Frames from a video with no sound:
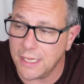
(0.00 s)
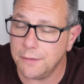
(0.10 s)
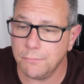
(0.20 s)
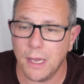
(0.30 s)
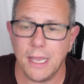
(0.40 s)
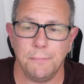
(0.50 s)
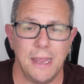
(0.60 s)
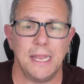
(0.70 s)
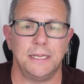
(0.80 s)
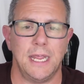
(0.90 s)
in my
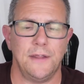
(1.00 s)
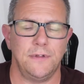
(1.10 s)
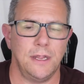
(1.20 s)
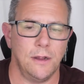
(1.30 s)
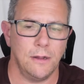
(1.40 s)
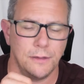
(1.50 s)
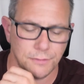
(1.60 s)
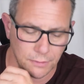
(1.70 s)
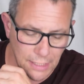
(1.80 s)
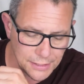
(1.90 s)
man cave here
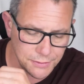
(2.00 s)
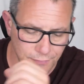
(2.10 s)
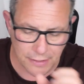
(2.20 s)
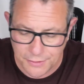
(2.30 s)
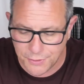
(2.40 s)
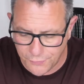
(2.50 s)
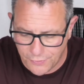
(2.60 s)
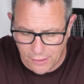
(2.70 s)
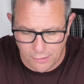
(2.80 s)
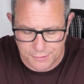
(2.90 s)
and lots of
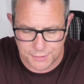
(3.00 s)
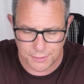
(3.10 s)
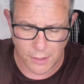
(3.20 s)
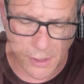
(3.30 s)
interference.